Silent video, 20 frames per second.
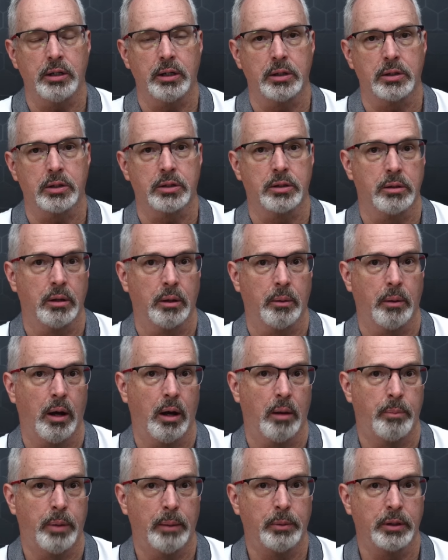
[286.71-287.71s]
It's
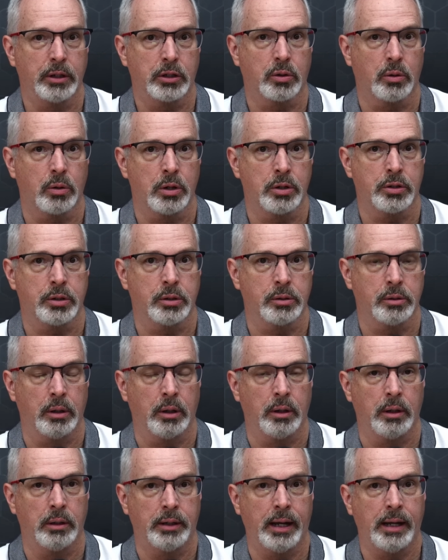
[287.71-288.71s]
uh, public source
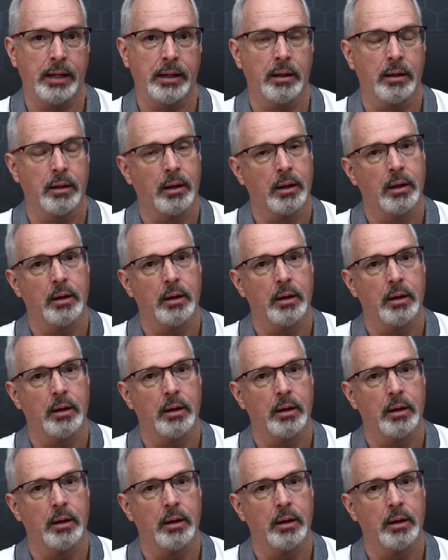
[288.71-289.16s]
data,